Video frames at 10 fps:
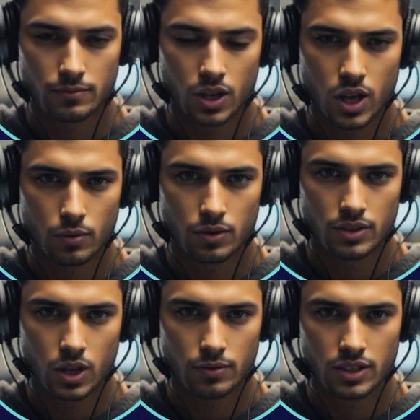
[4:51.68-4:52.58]
A couple of
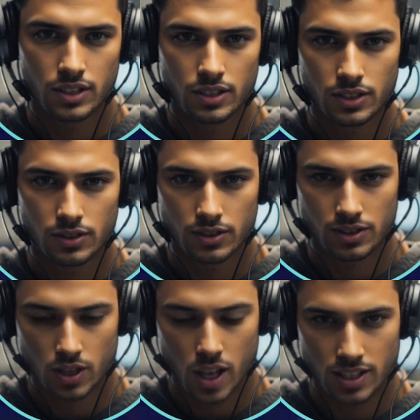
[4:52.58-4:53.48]
tips here.
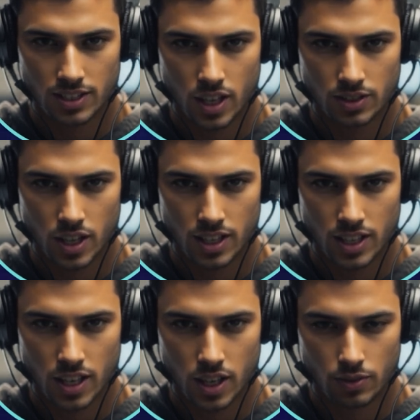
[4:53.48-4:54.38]
Try and generate it
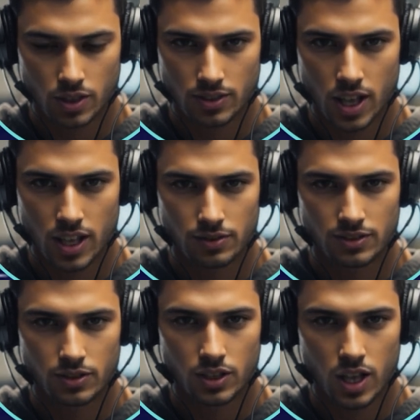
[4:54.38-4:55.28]
a couple of times
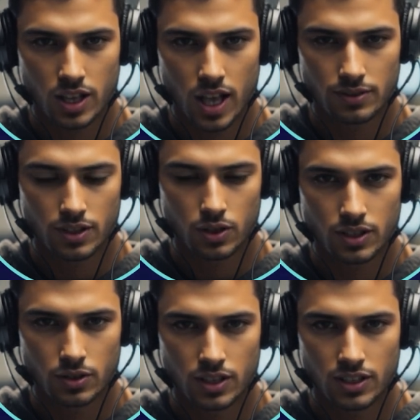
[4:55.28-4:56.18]
if you're not happy with
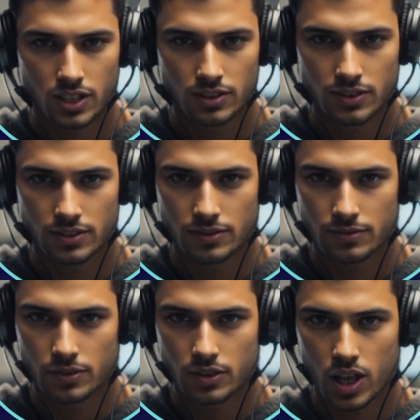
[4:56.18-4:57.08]
the result.
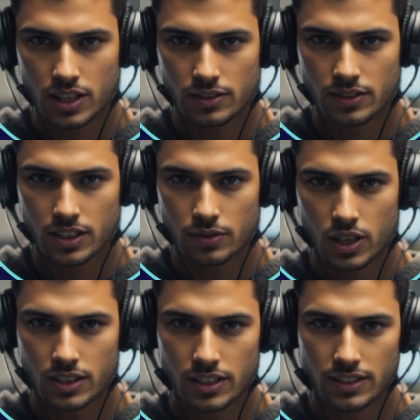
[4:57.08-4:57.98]
Try different
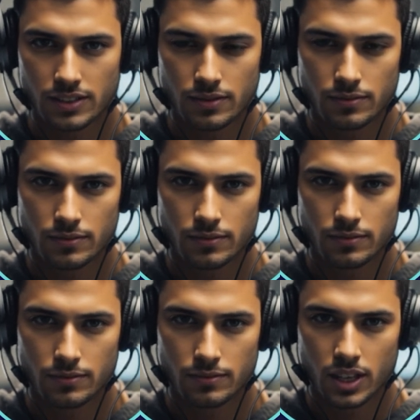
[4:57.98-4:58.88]
spellings.
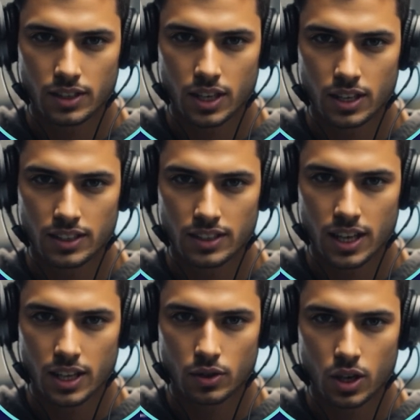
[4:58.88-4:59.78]
if it doesn't
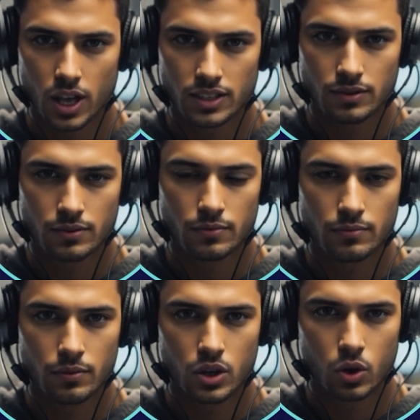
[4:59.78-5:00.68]
sound right.
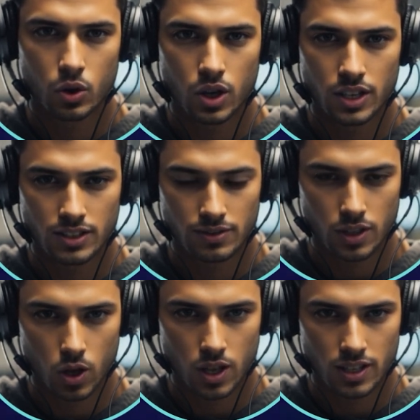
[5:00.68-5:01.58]
The goal is, of
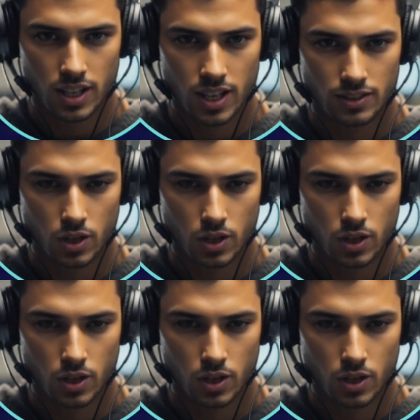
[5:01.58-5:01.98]
course, to get the